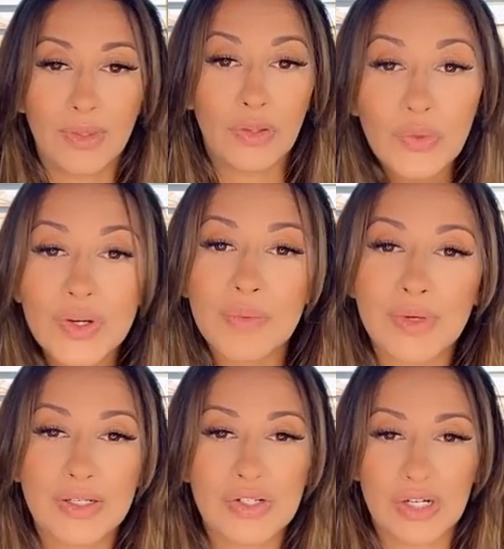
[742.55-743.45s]
You can
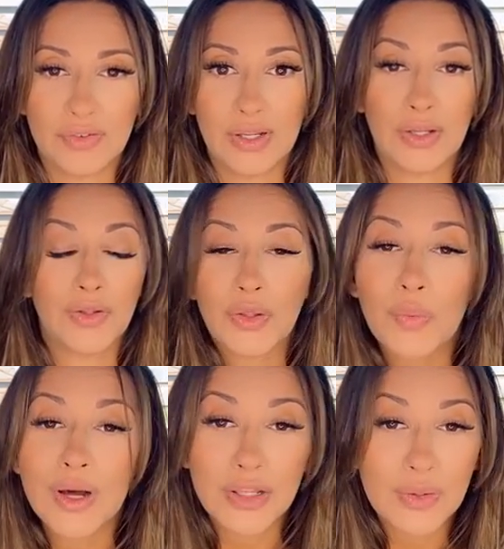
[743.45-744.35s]
be deserving. You
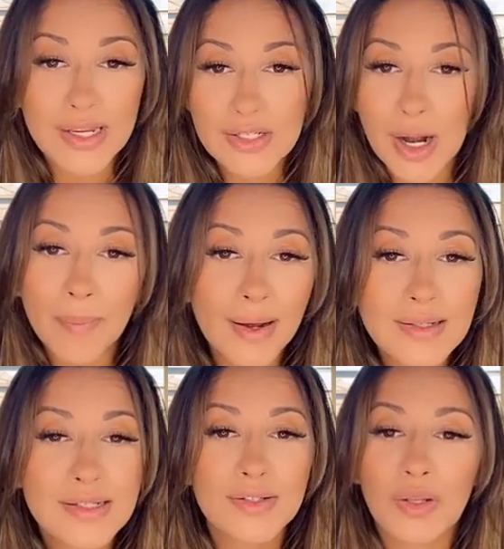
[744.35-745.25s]
like
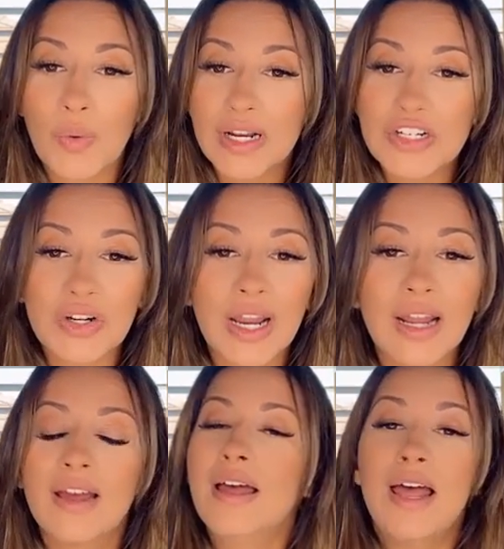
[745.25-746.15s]
Starbucks? You want a drink?